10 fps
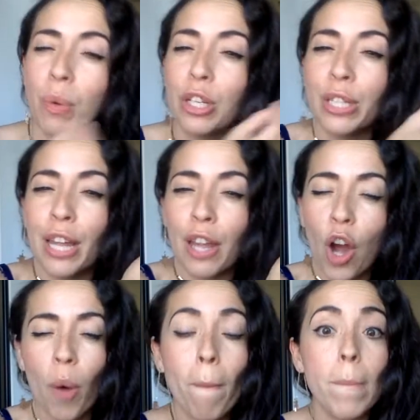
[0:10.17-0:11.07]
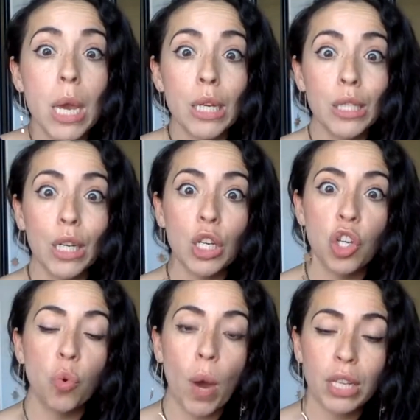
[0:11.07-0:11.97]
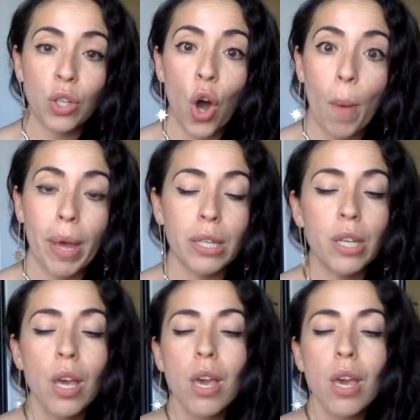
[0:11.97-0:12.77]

We just had that amazing Neowise comet.